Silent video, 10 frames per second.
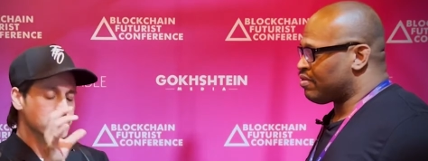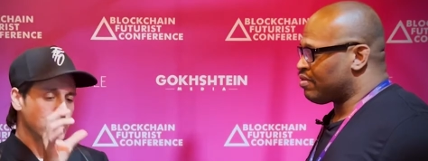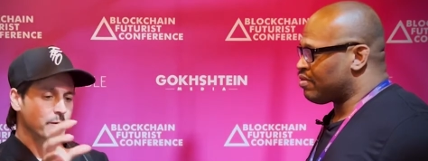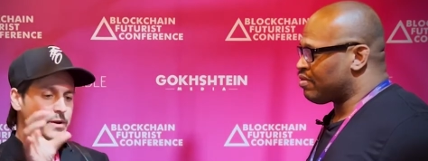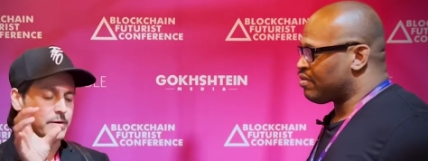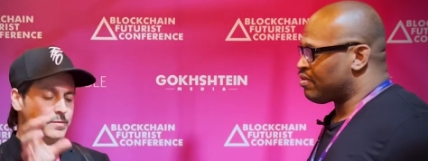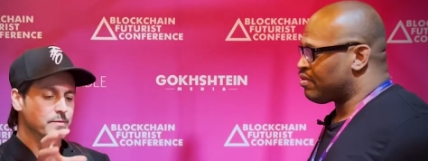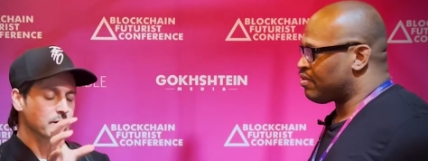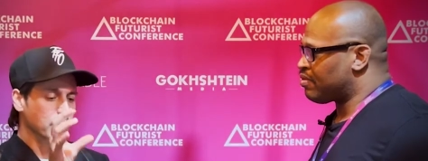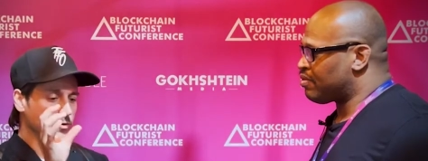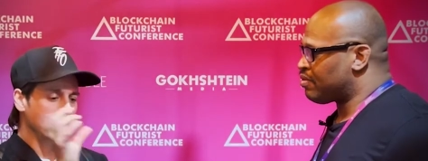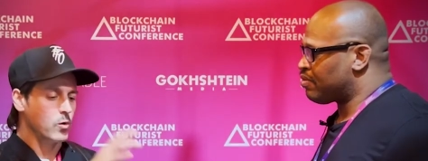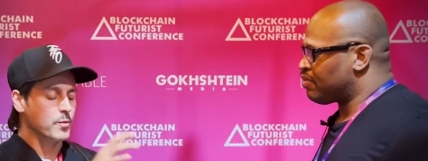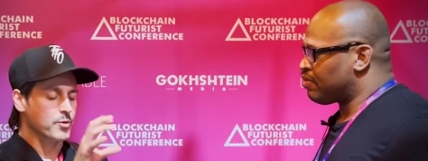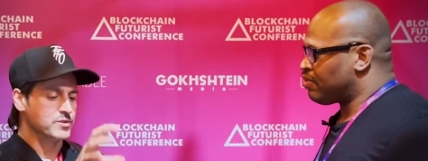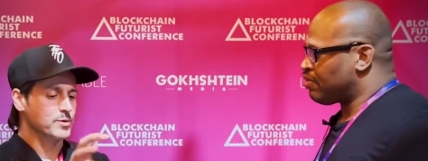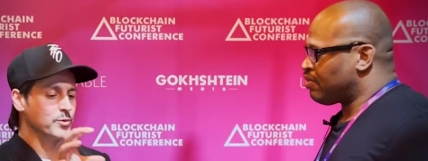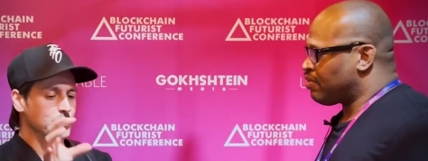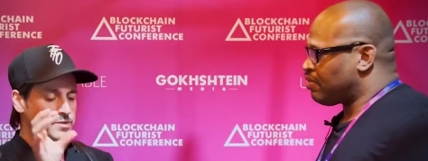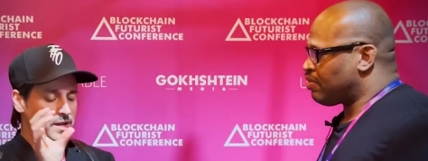Speaker 1: so many you know core
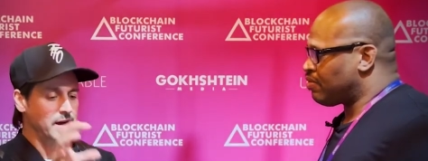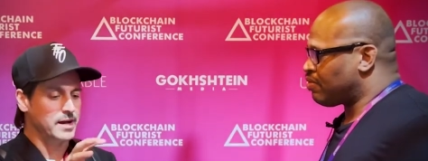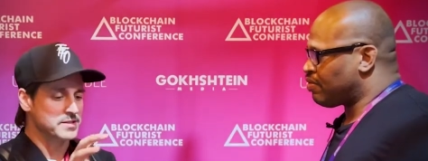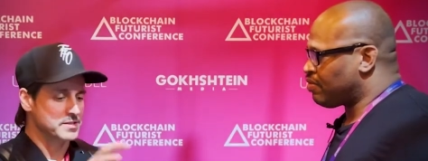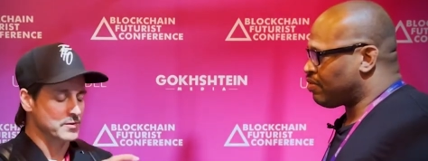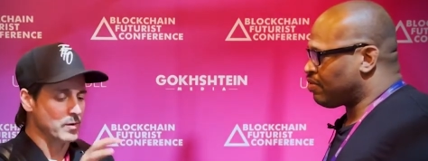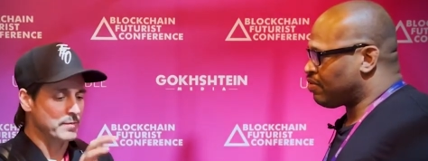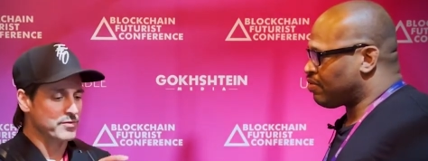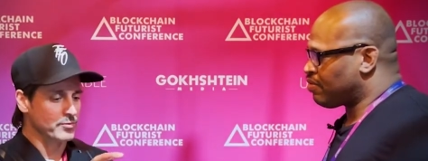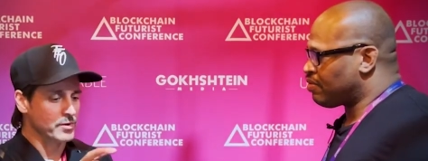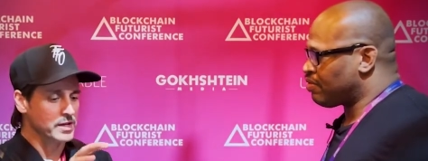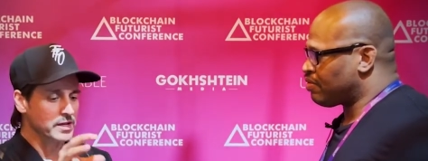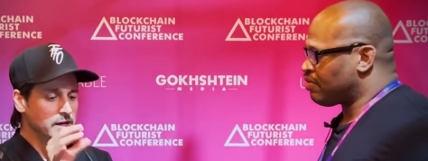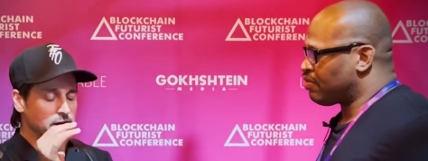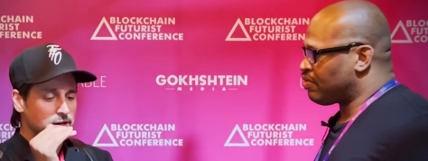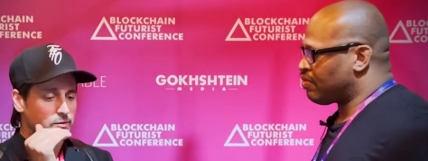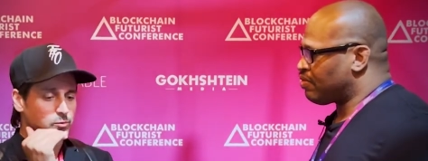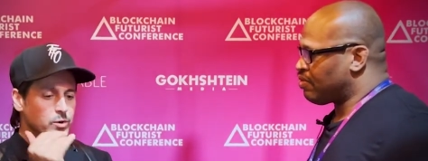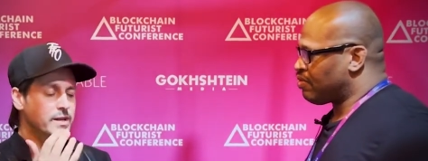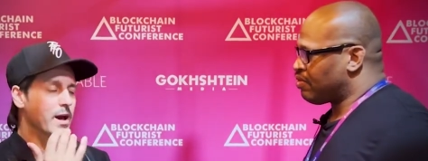principles that I see Web three
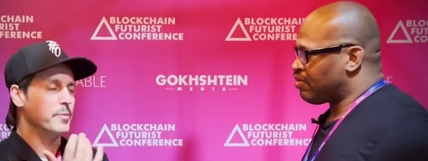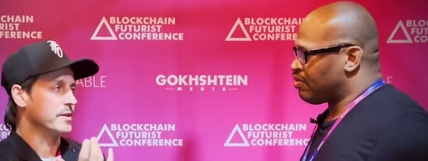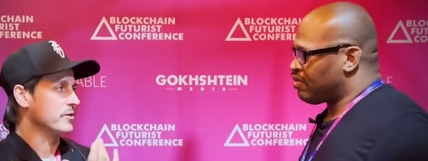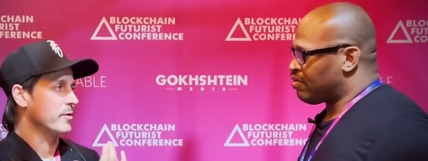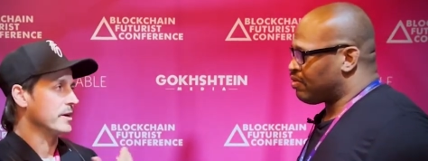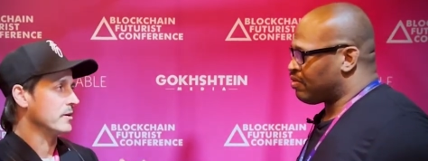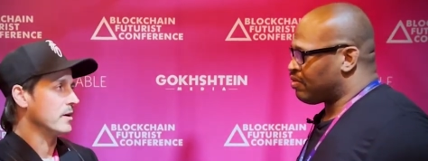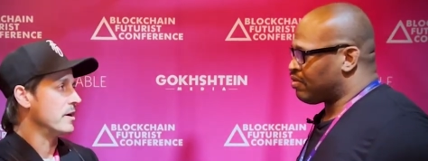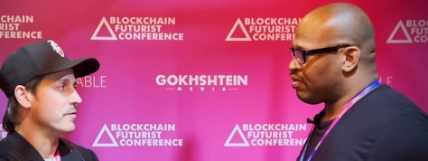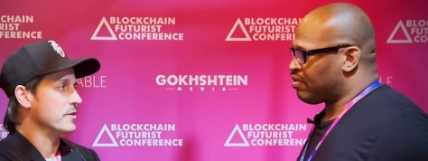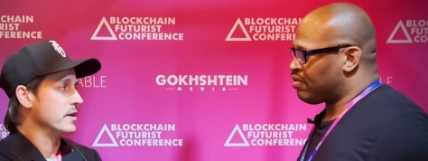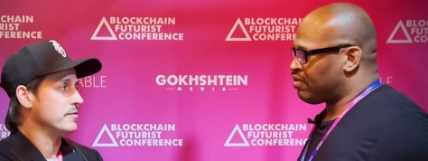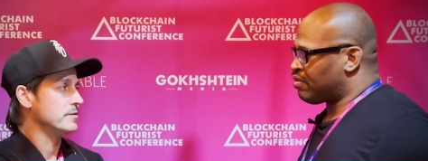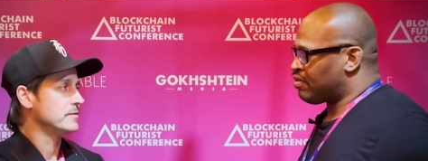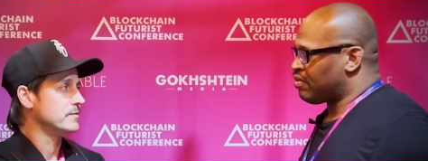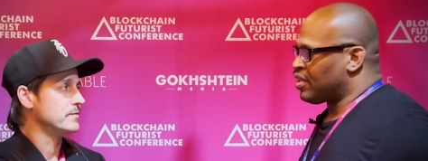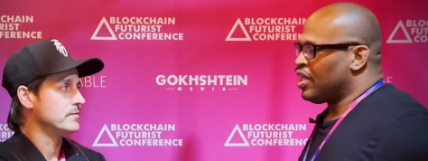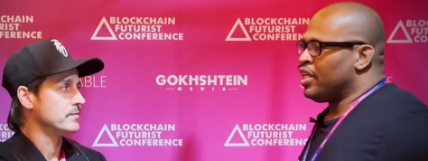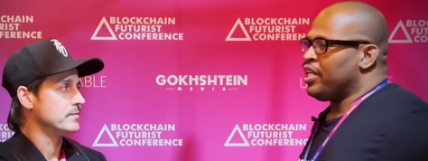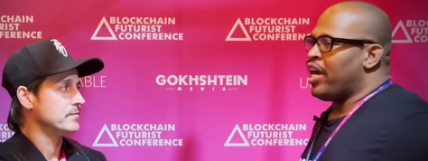really helping the creator on every level.
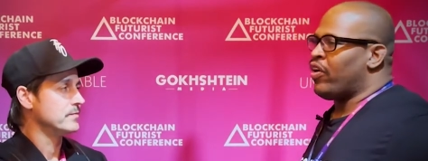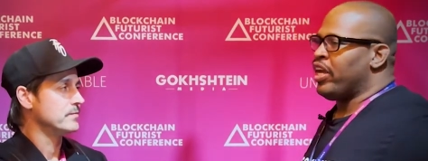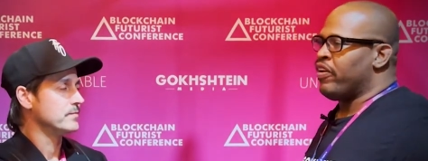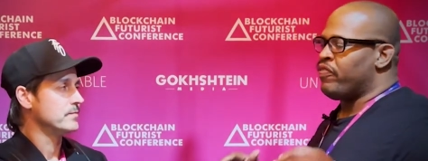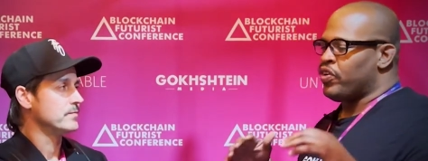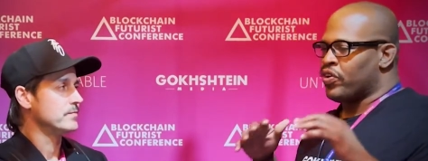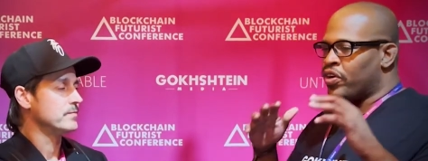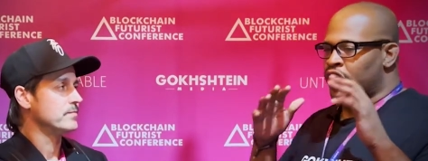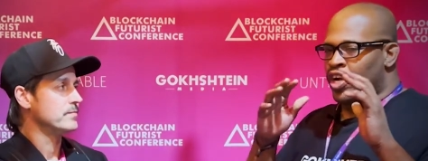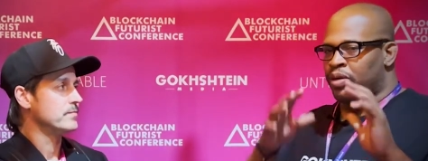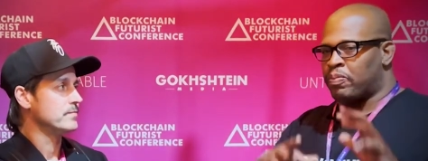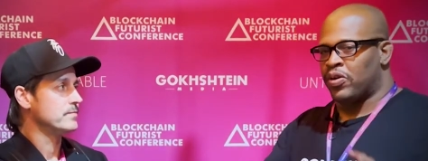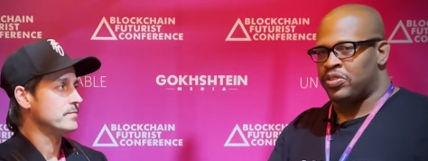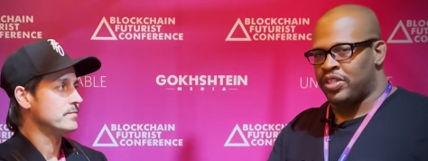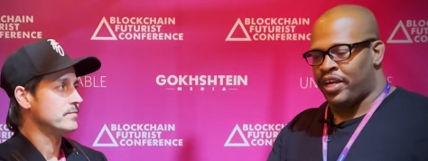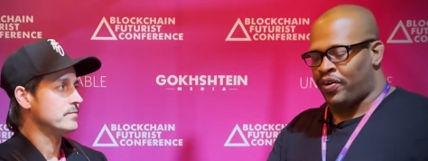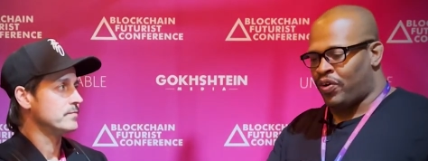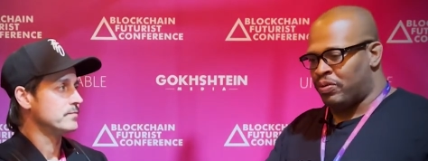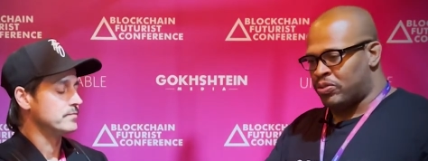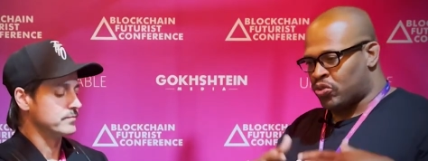
Speaker 2: Now, if you're a young person at
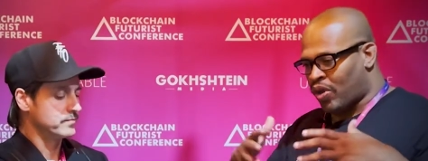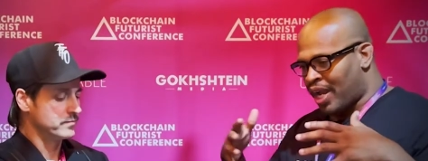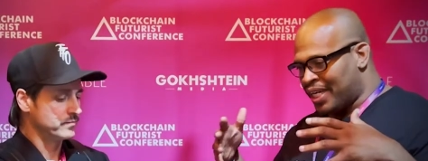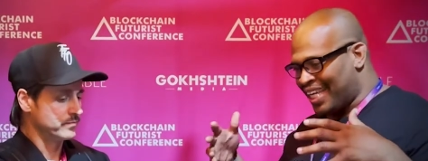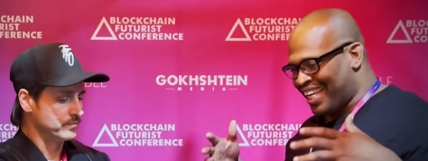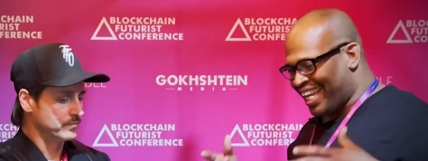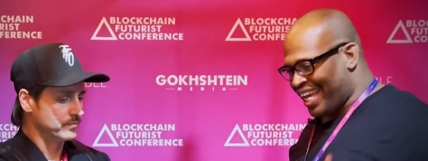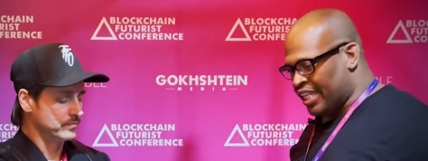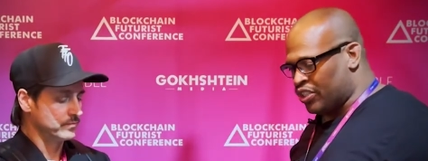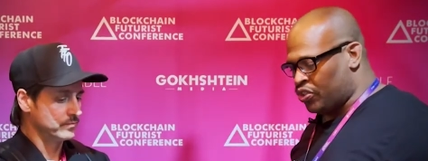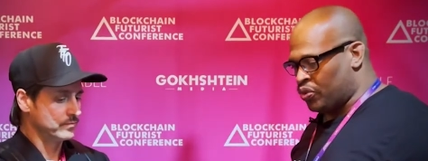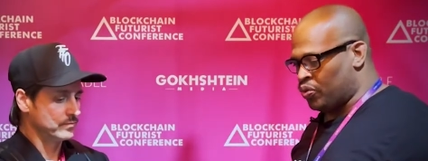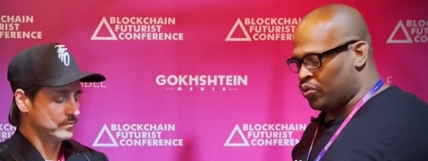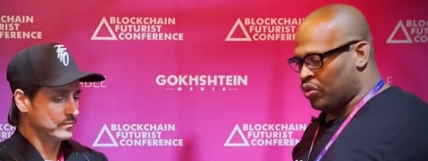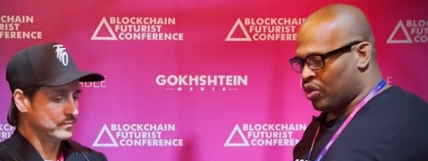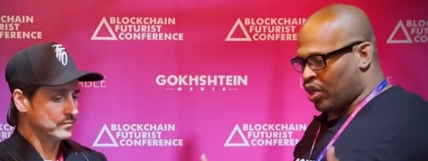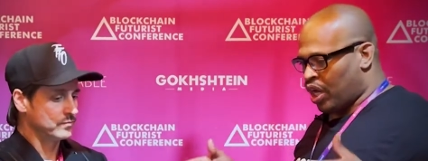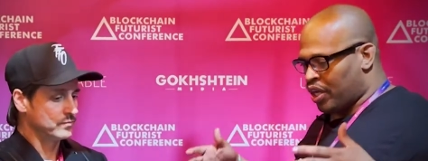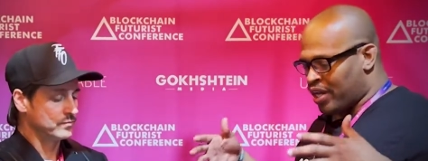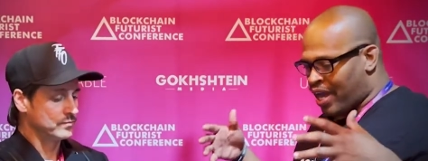home trying to get into
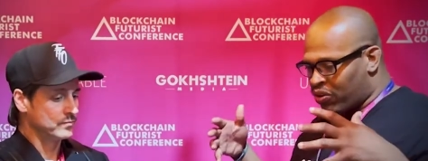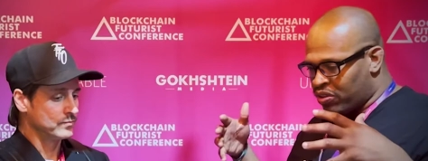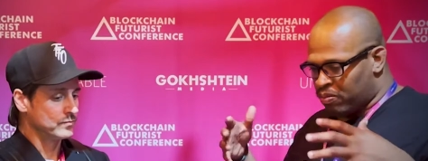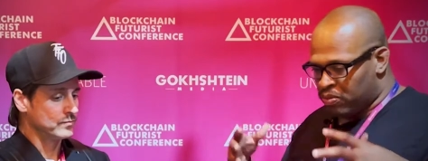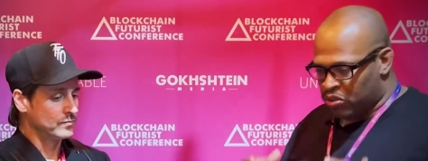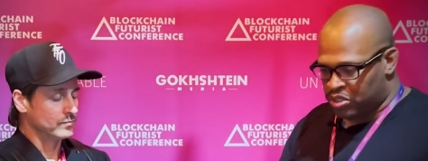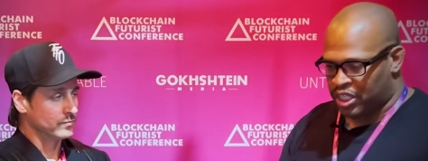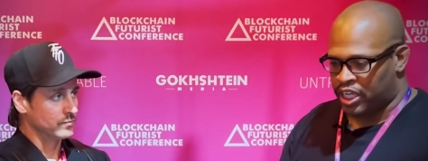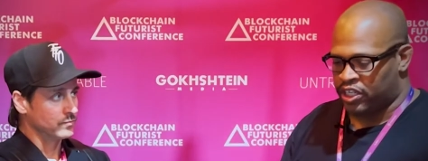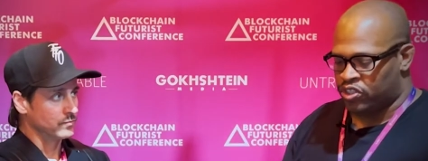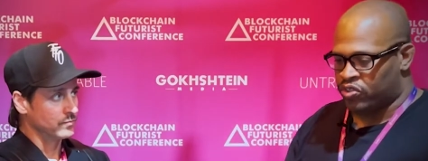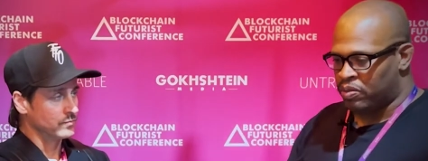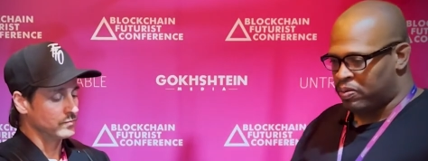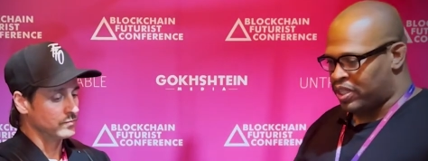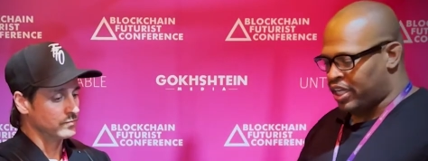uh, not only the music industry, but the